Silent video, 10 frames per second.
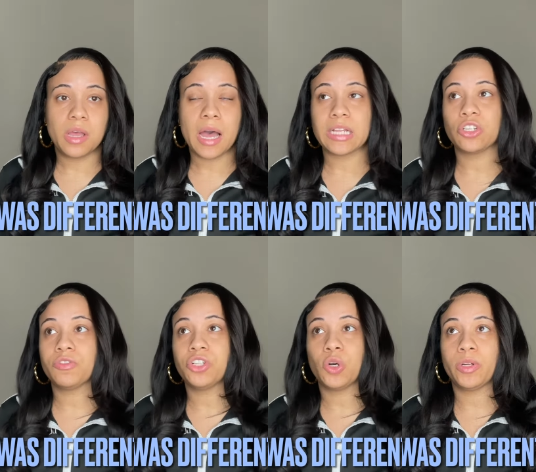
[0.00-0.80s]
I told her if
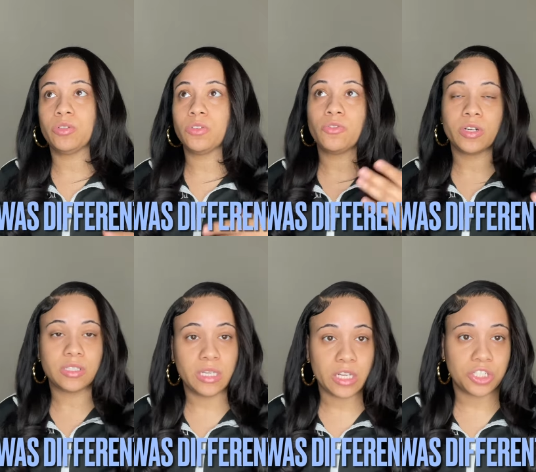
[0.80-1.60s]
she don't want to use the
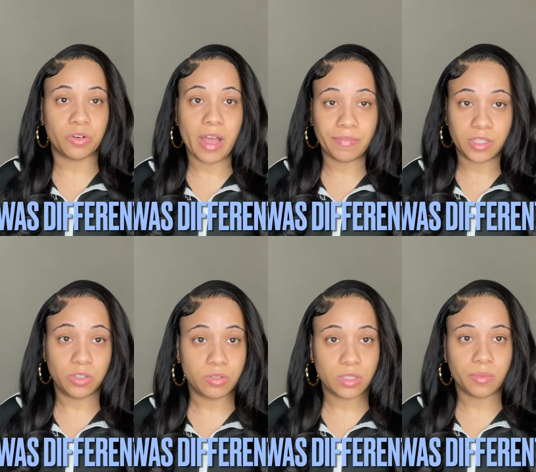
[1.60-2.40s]
14 inch, she don't have to
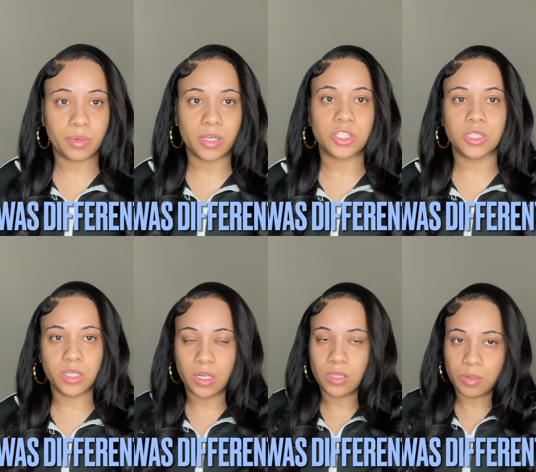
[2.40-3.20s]
use it, but she
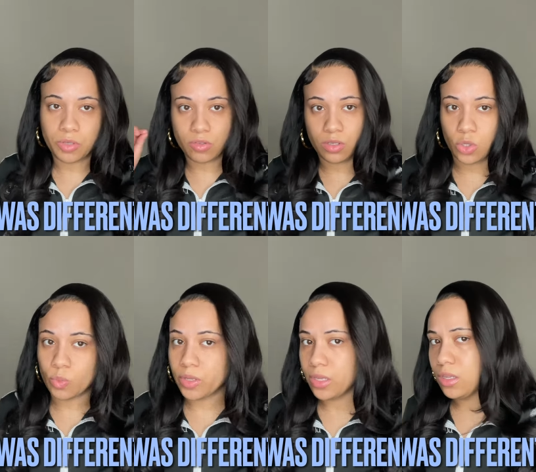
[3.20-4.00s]
did end up using a little
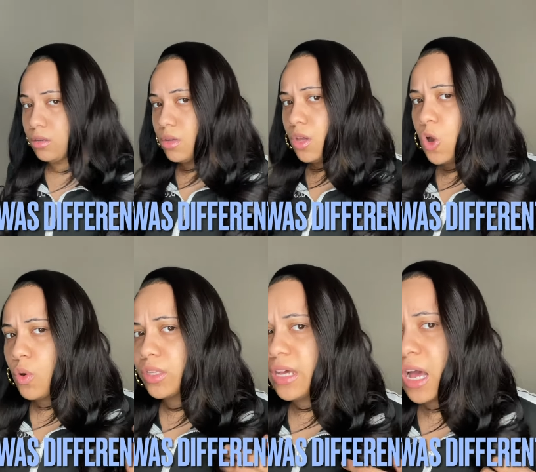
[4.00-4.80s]
bit and it
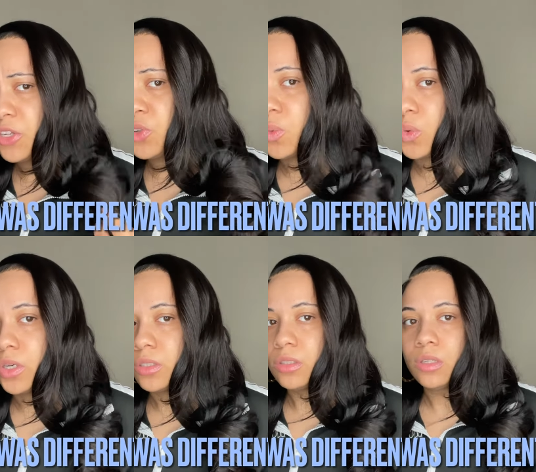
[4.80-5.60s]
worked out. I knew it
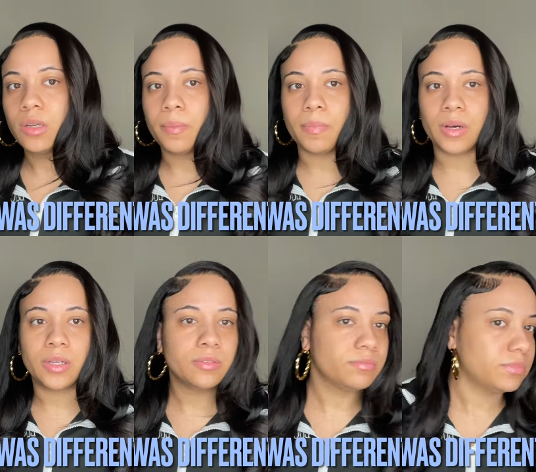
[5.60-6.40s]
would,
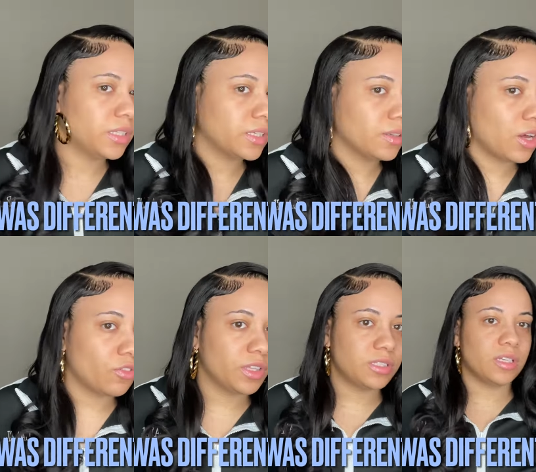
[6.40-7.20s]
but yeah, I don't
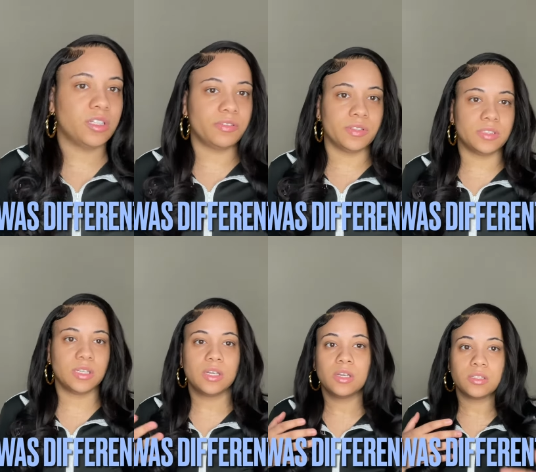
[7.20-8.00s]
really see a difference.
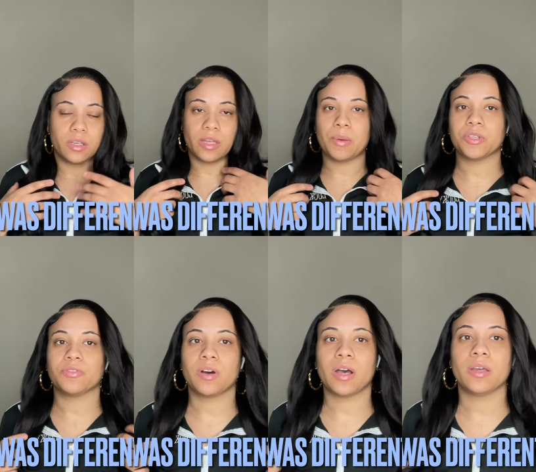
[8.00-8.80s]
So yeah, that was
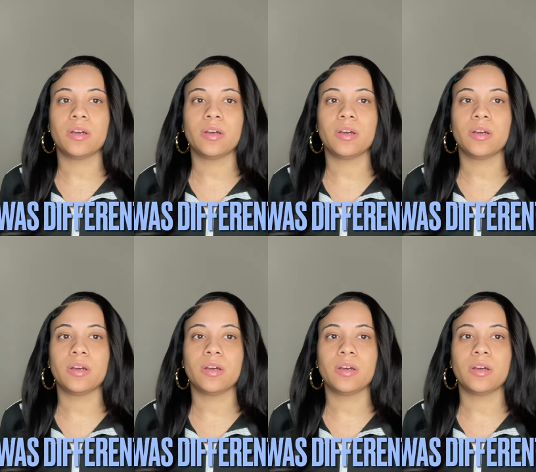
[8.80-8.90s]
fine.